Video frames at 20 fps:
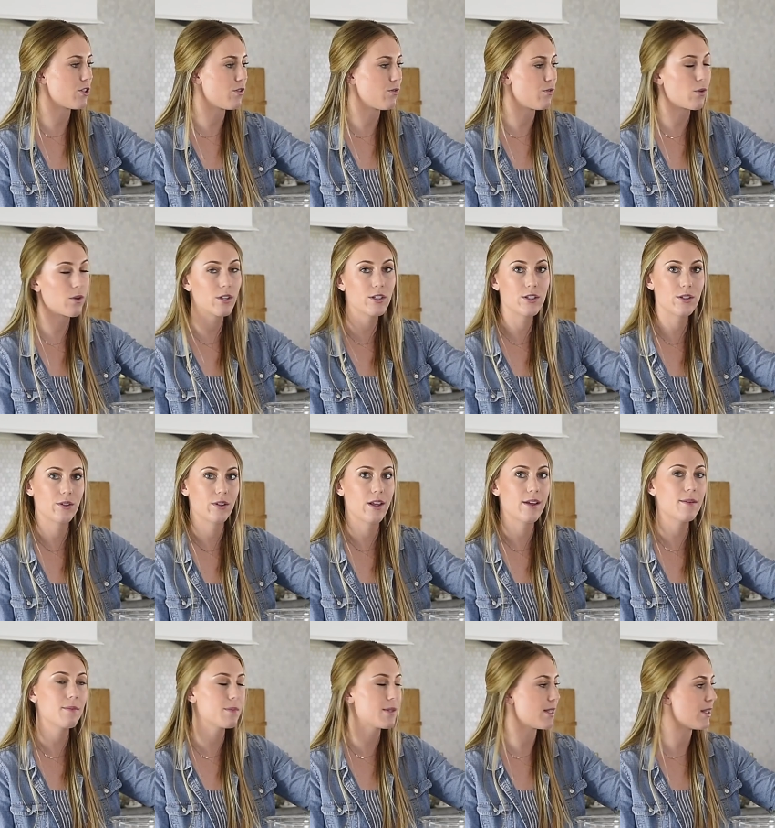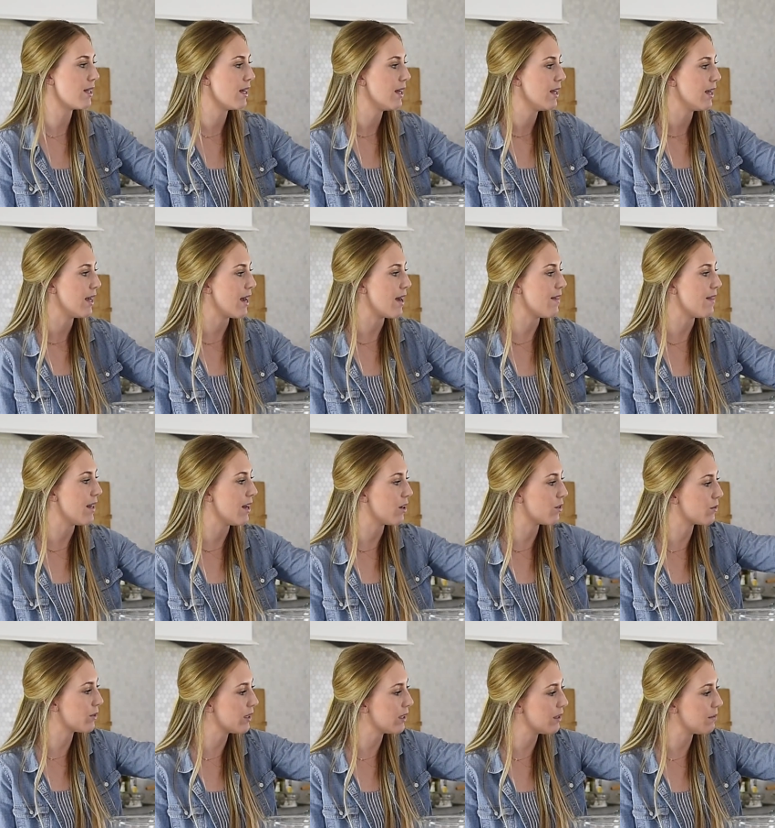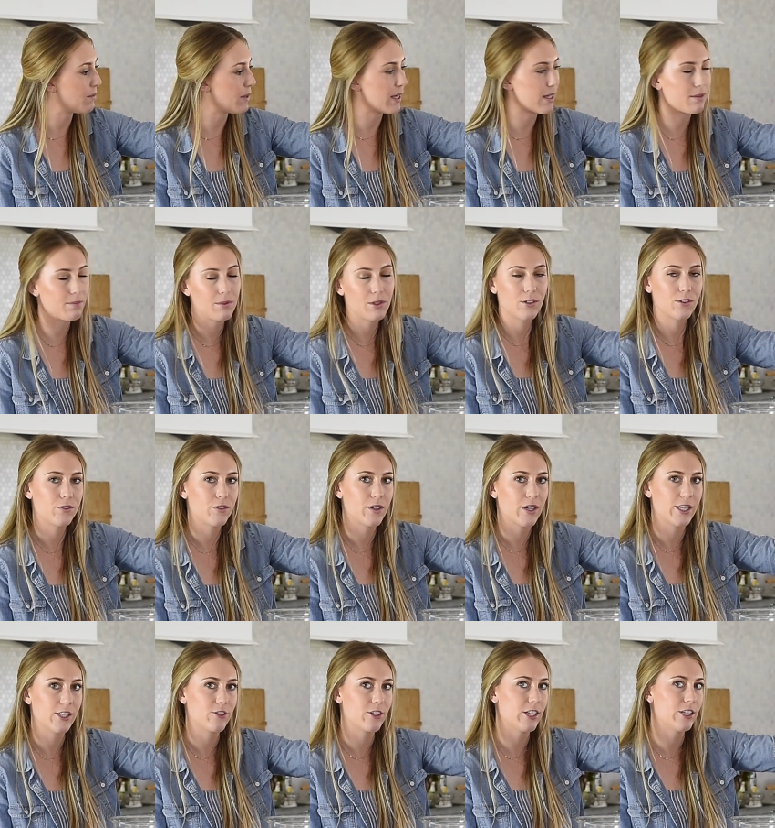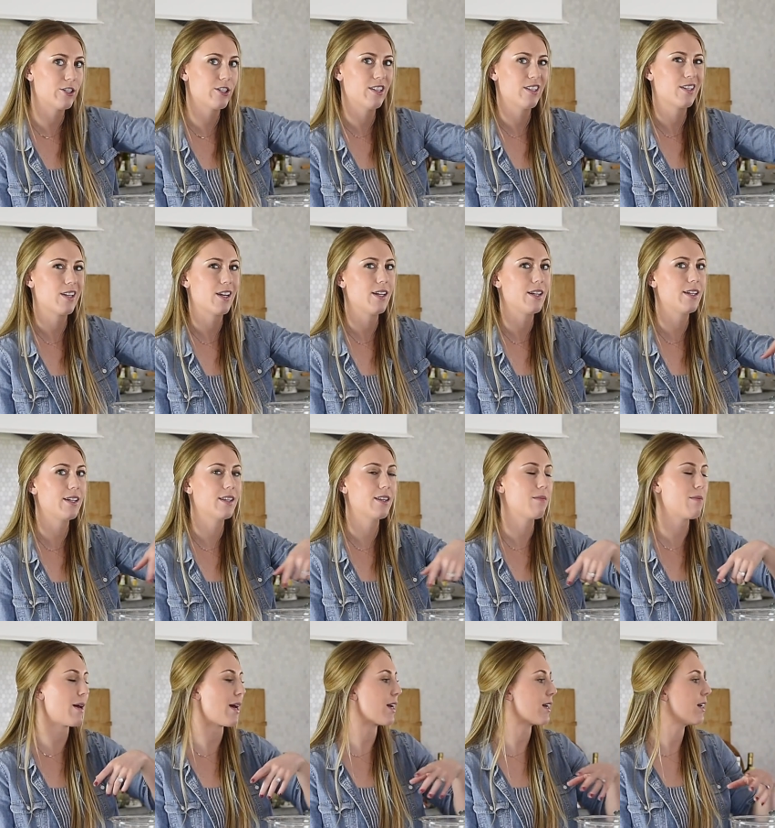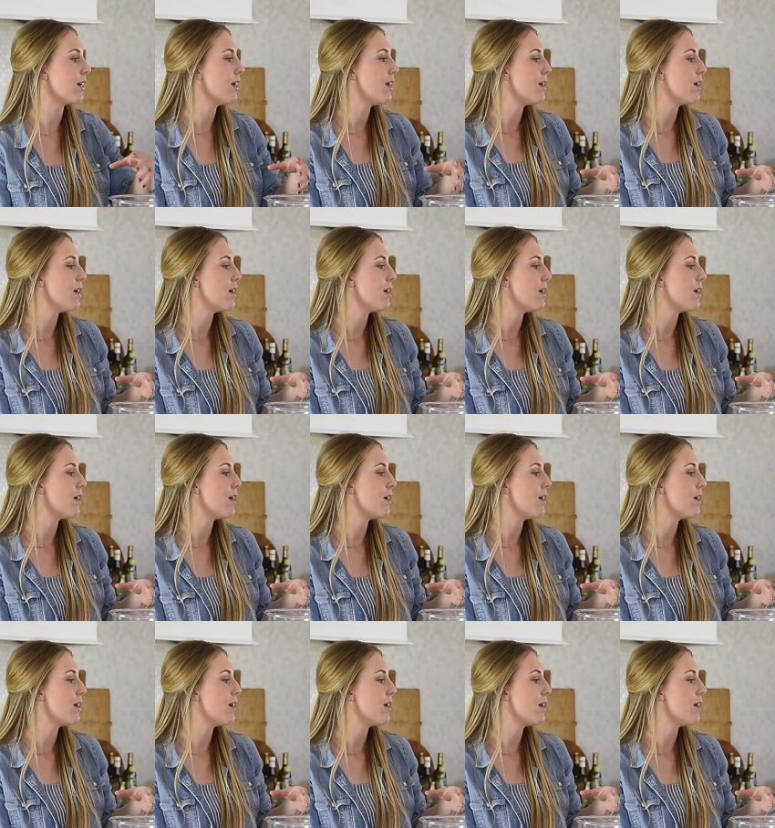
4 tulips and then a really big, beautiful hydrangea that's hiding in the back.